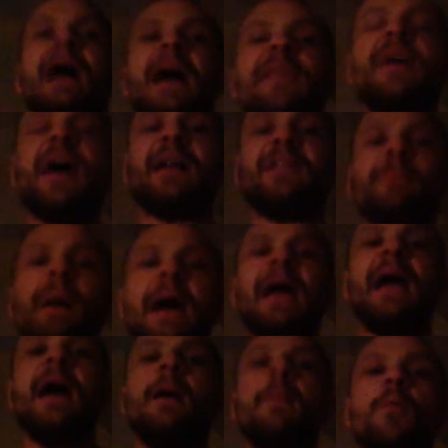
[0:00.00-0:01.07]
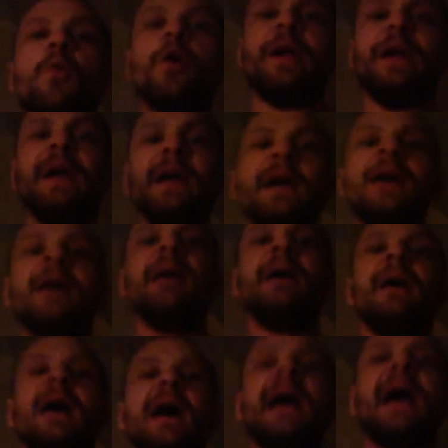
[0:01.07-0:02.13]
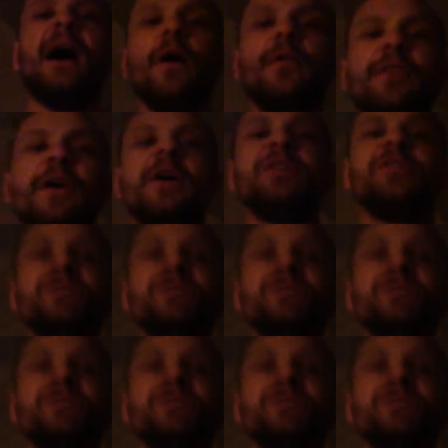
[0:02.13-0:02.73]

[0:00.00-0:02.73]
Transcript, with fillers: and that's my morning health